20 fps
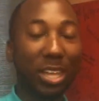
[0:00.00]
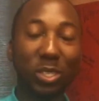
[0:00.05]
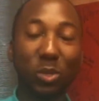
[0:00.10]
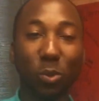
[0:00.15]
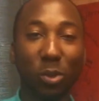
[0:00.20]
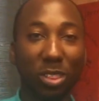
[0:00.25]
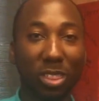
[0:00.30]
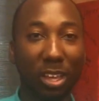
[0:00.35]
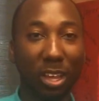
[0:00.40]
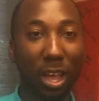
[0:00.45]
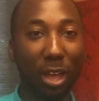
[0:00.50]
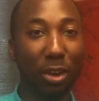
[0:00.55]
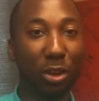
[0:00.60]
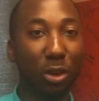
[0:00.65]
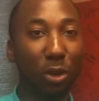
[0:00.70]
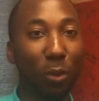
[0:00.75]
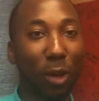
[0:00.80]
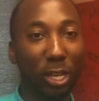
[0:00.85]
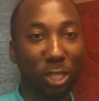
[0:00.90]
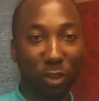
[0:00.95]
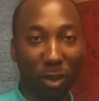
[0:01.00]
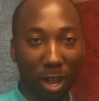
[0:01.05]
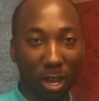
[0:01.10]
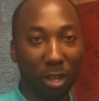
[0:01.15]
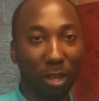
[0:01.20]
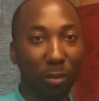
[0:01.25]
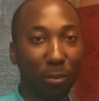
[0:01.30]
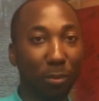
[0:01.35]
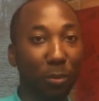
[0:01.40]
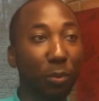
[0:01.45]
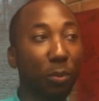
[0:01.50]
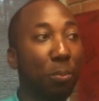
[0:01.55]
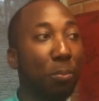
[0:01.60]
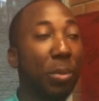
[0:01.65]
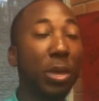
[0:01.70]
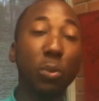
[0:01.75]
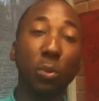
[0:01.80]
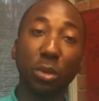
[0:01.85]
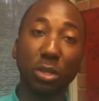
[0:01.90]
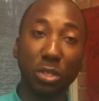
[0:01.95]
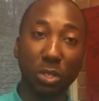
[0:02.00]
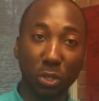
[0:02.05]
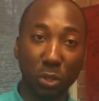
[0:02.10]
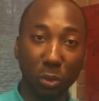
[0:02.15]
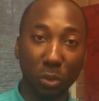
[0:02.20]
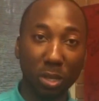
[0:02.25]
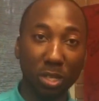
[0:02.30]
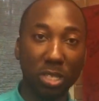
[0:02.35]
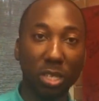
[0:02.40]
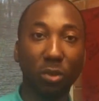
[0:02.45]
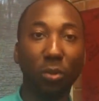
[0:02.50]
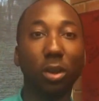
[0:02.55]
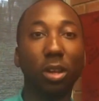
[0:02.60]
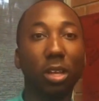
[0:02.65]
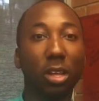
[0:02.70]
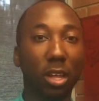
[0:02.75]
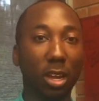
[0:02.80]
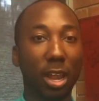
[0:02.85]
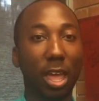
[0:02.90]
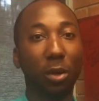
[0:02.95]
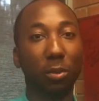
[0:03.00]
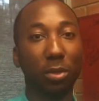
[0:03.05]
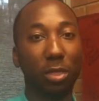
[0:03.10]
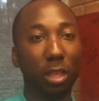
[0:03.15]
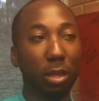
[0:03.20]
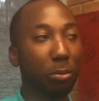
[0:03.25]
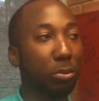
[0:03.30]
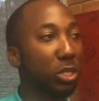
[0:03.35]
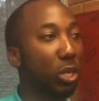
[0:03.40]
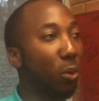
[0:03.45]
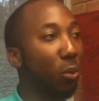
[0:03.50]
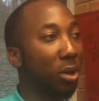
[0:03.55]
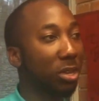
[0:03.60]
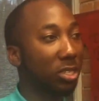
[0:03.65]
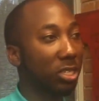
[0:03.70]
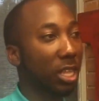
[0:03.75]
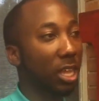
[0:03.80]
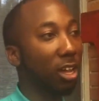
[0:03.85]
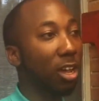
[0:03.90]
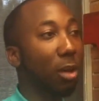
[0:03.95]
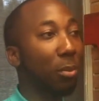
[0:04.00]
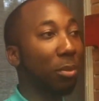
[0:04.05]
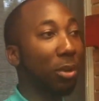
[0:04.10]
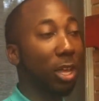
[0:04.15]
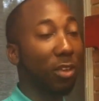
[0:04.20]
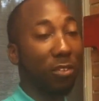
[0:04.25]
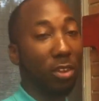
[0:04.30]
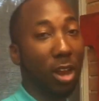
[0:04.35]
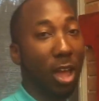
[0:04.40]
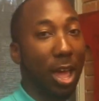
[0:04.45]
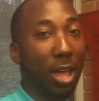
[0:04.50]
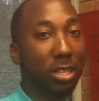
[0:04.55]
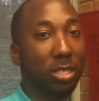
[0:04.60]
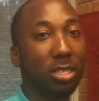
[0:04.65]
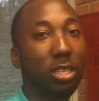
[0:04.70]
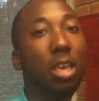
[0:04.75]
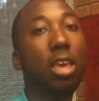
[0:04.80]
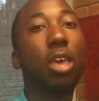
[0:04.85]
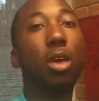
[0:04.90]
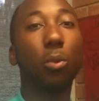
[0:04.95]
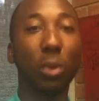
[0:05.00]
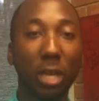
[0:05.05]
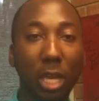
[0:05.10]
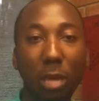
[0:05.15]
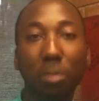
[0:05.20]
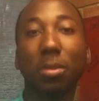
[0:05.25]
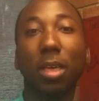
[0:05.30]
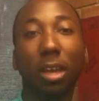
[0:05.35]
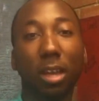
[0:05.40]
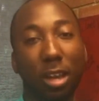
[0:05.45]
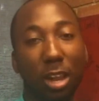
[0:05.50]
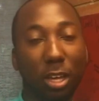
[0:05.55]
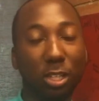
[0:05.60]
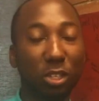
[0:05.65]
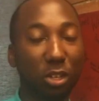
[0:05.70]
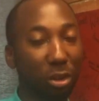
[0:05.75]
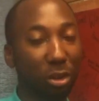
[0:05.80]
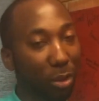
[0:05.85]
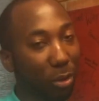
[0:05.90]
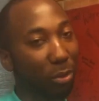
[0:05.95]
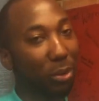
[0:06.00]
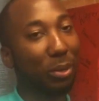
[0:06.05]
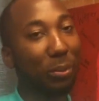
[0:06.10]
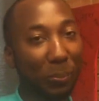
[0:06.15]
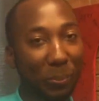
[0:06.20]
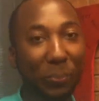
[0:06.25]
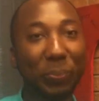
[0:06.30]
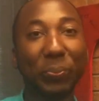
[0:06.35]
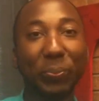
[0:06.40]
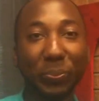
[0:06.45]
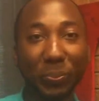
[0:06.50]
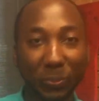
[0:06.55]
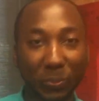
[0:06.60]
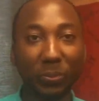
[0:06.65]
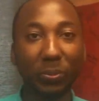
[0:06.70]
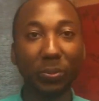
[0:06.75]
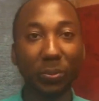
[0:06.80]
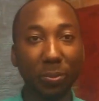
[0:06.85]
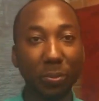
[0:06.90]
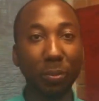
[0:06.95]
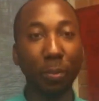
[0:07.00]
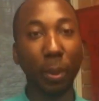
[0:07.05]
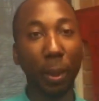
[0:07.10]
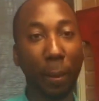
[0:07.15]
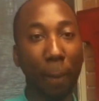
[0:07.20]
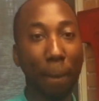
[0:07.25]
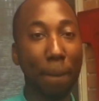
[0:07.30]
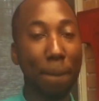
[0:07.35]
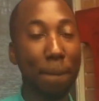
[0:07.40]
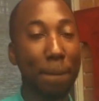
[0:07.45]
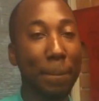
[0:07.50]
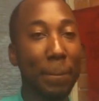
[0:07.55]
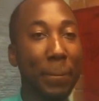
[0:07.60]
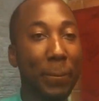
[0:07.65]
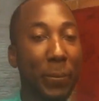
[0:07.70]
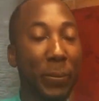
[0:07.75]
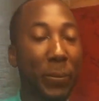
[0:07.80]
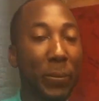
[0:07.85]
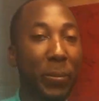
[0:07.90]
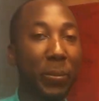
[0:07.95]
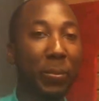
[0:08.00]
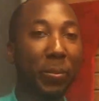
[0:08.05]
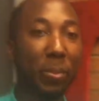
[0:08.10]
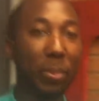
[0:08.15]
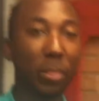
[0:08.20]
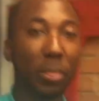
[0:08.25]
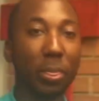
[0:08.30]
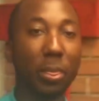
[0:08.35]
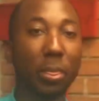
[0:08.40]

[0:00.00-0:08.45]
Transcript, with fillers: That's one thing I do. I try to meet with students and really connect with them. So once they come live in Hotz, we keep that connection going. Oh, okay. Fantastic. Mm-hmm. Fantastic.